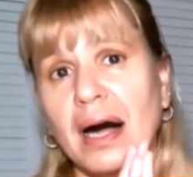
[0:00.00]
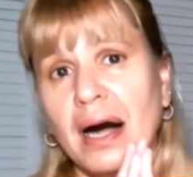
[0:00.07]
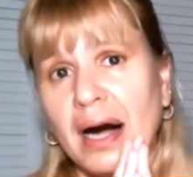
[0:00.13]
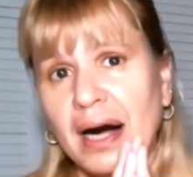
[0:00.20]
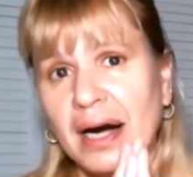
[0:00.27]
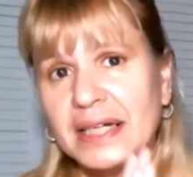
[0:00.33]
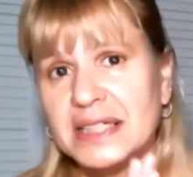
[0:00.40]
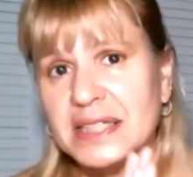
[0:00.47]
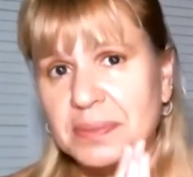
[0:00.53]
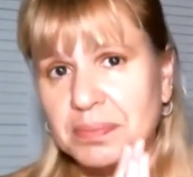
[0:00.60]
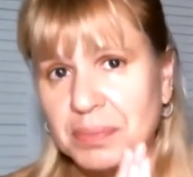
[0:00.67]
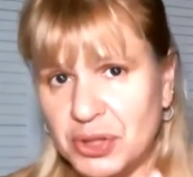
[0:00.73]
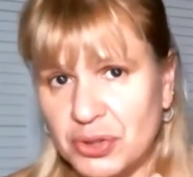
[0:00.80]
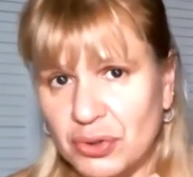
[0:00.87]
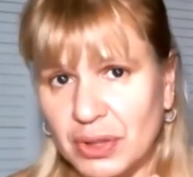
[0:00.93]
I
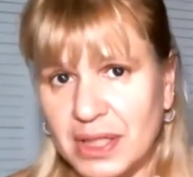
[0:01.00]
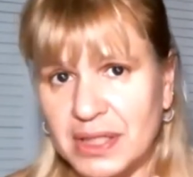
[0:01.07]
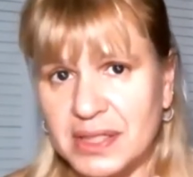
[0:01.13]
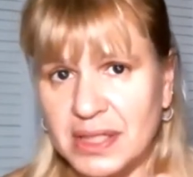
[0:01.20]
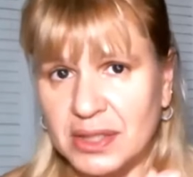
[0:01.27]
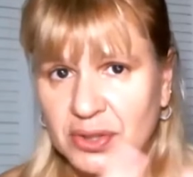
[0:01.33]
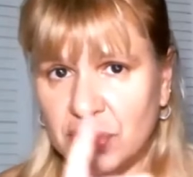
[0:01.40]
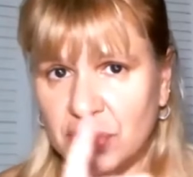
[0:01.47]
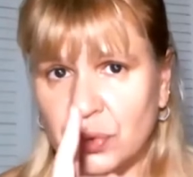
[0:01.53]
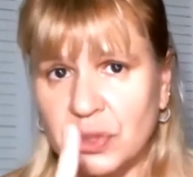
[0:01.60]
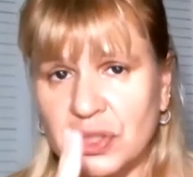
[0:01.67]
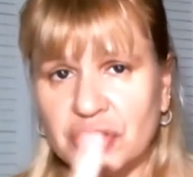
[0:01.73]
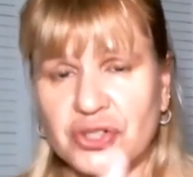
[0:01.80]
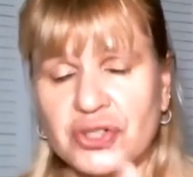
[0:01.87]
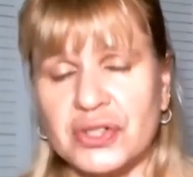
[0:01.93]
specialize in two
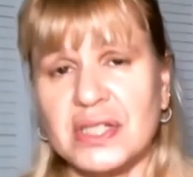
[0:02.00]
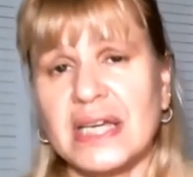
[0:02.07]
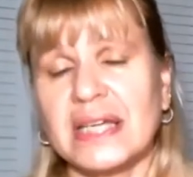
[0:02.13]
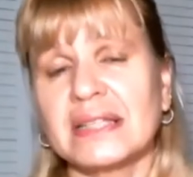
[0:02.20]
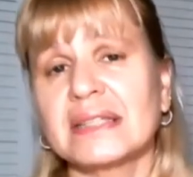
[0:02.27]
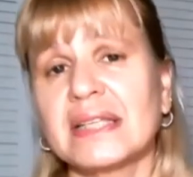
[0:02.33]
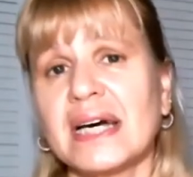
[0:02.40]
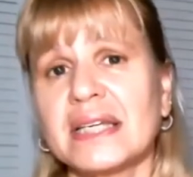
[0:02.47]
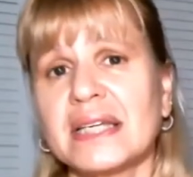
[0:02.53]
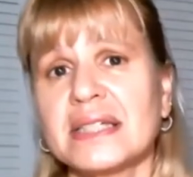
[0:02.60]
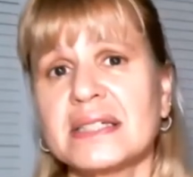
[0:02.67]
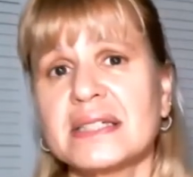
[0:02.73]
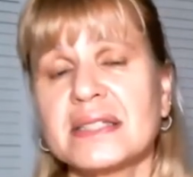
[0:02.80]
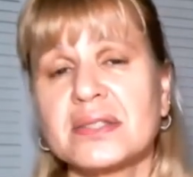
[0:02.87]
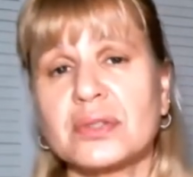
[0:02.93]
niches, and that
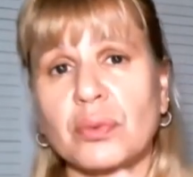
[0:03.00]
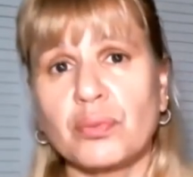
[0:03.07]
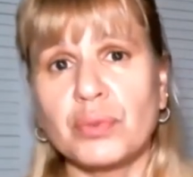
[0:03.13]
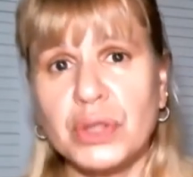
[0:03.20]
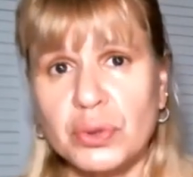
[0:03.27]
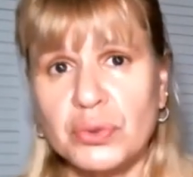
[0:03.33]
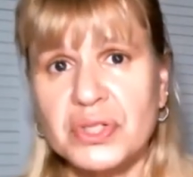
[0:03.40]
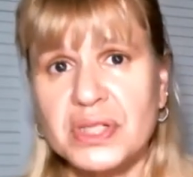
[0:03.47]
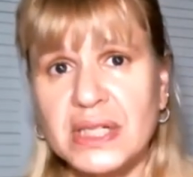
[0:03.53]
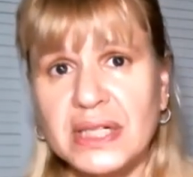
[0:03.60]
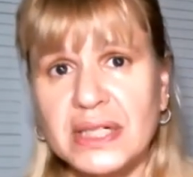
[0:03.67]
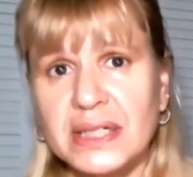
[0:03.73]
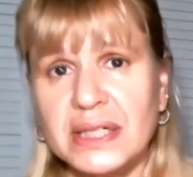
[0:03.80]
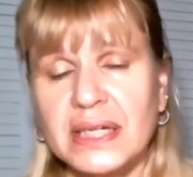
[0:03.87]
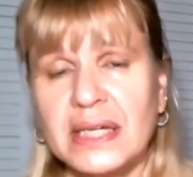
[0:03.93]
is the real
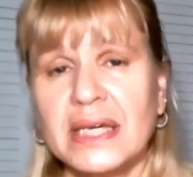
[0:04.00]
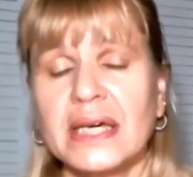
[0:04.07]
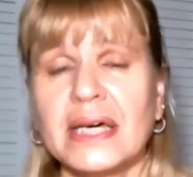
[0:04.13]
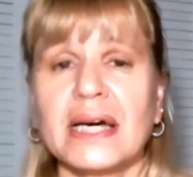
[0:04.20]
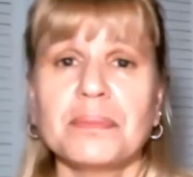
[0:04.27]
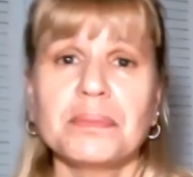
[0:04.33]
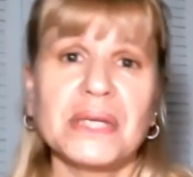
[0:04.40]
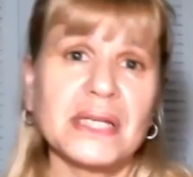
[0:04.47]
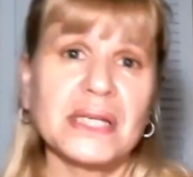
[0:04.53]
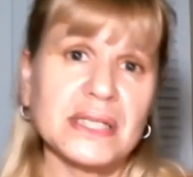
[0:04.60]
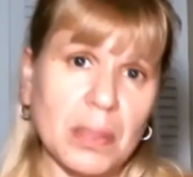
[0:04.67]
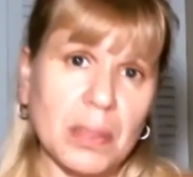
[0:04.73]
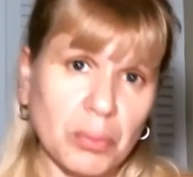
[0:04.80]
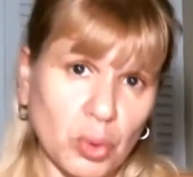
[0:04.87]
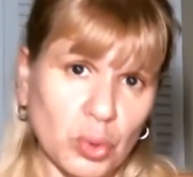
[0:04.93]
estate, because
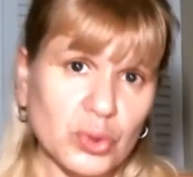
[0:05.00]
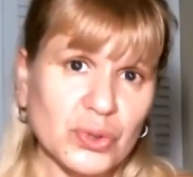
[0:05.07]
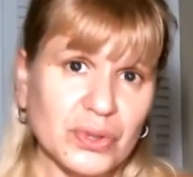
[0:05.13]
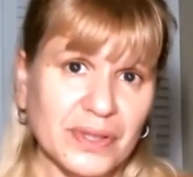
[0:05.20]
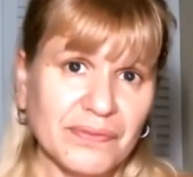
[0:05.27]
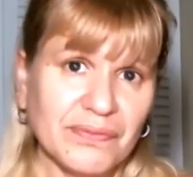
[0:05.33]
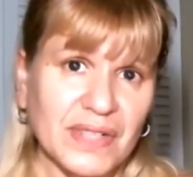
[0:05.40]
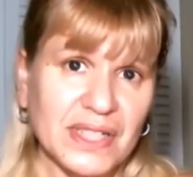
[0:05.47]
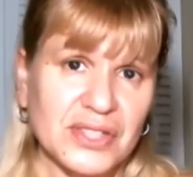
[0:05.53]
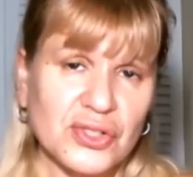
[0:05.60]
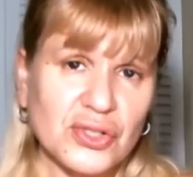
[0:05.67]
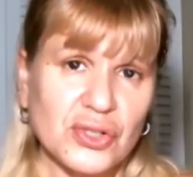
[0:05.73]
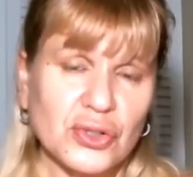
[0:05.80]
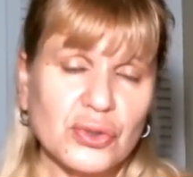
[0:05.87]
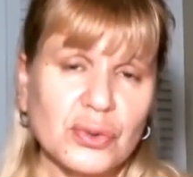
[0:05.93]
I'm also an
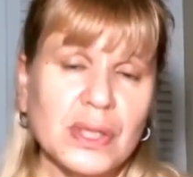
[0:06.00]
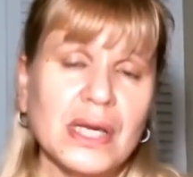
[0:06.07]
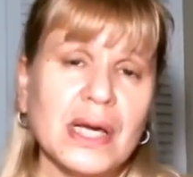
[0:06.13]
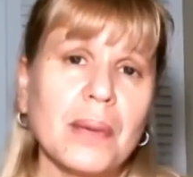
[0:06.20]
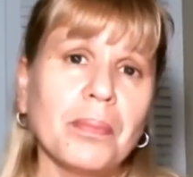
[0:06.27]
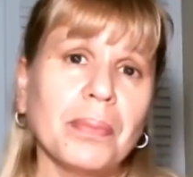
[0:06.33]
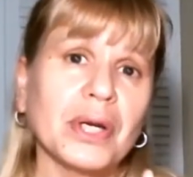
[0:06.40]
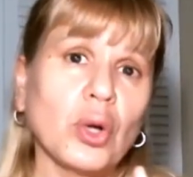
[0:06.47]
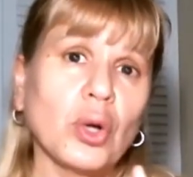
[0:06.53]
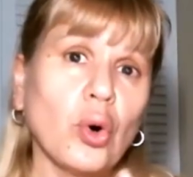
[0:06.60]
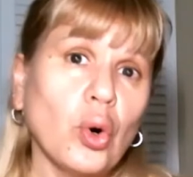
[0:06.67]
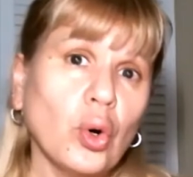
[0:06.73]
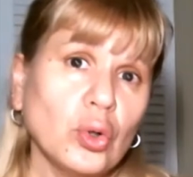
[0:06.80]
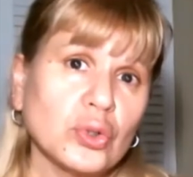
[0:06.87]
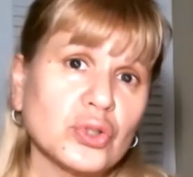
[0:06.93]
investor, but
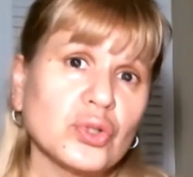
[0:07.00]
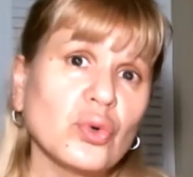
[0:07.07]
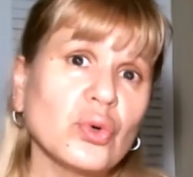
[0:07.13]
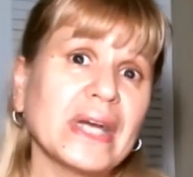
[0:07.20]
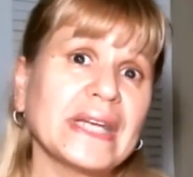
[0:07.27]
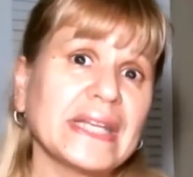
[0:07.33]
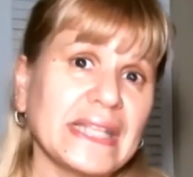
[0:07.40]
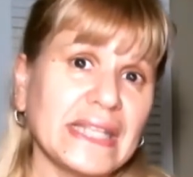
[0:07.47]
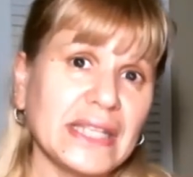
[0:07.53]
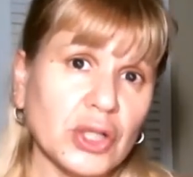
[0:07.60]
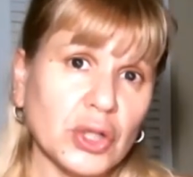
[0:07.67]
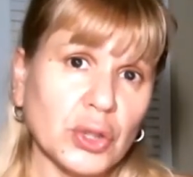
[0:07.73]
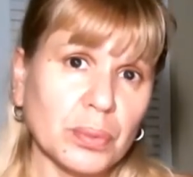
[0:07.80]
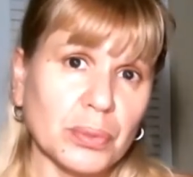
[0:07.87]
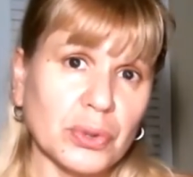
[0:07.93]
also in e
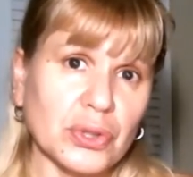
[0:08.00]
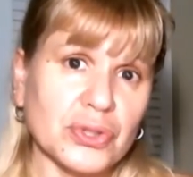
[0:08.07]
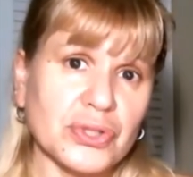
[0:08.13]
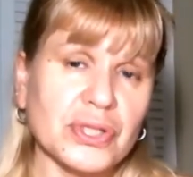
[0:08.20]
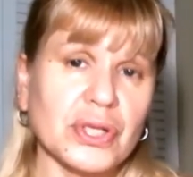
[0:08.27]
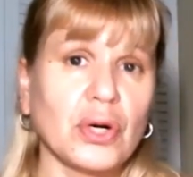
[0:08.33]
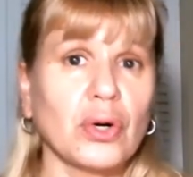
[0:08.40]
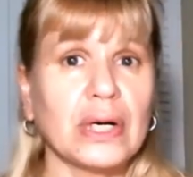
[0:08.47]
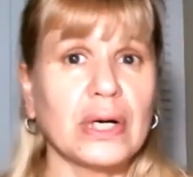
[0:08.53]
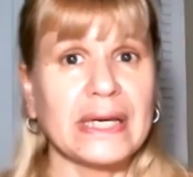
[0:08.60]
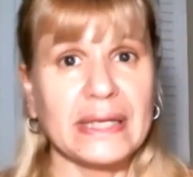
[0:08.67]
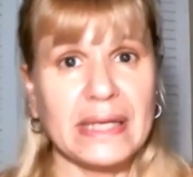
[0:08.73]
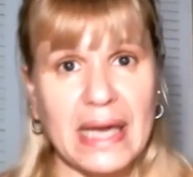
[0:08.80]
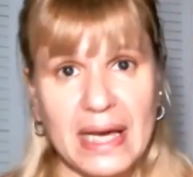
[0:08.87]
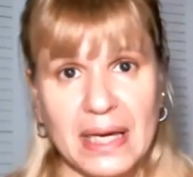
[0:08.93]
commerce,
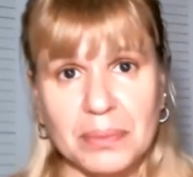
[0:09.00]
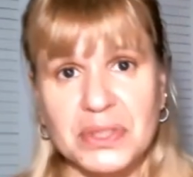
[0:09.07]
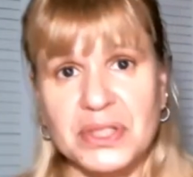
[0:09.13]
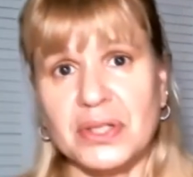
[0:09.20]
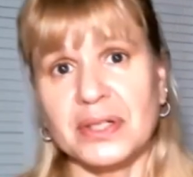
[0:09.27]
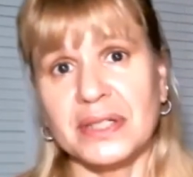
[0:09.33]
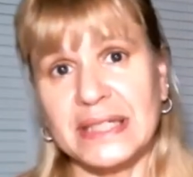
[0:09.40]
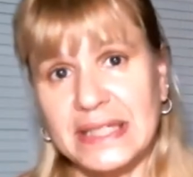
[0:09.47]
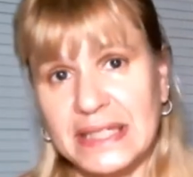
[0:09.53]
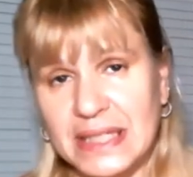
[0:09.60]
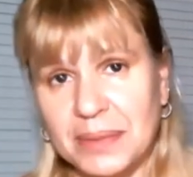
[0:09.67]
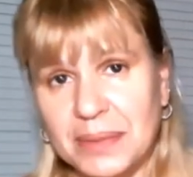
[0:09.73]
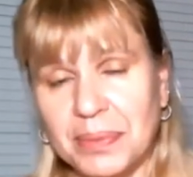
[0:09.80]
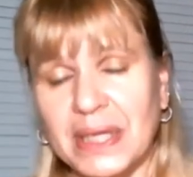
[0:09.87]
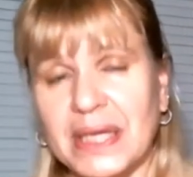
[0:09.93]
in Amazon,
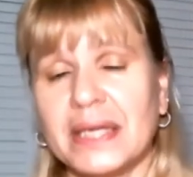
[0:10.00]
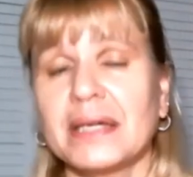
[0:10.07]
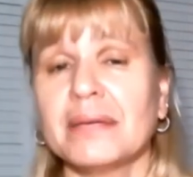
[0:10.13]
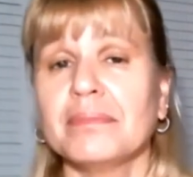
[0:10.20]
eBay.